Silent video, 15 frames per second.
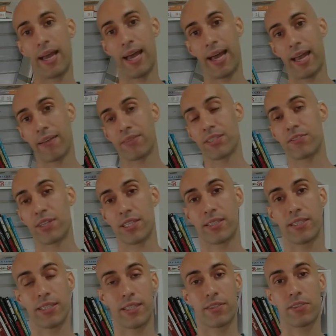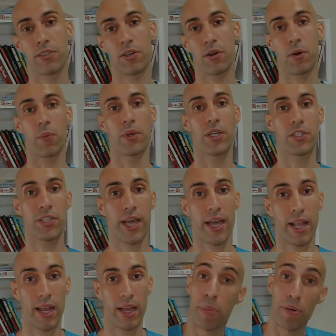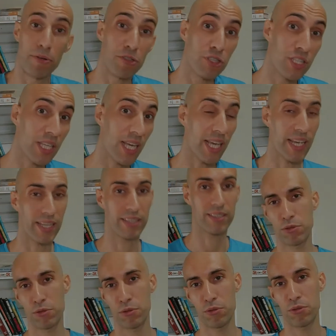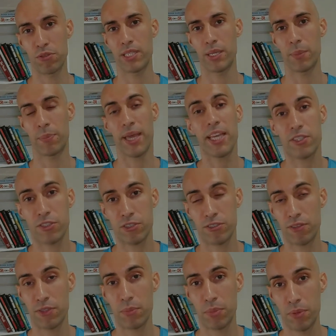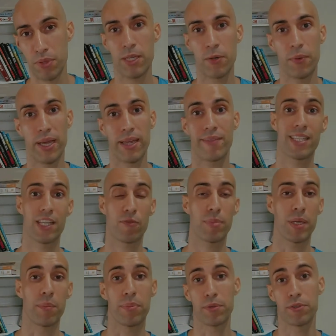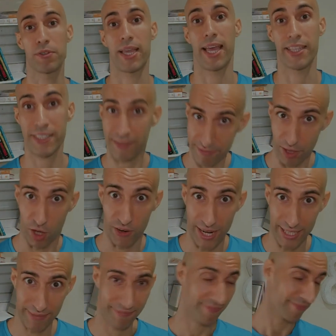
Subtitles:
I haven't written it, so we shall proceed through the pages of the book the way they've been put together. All right?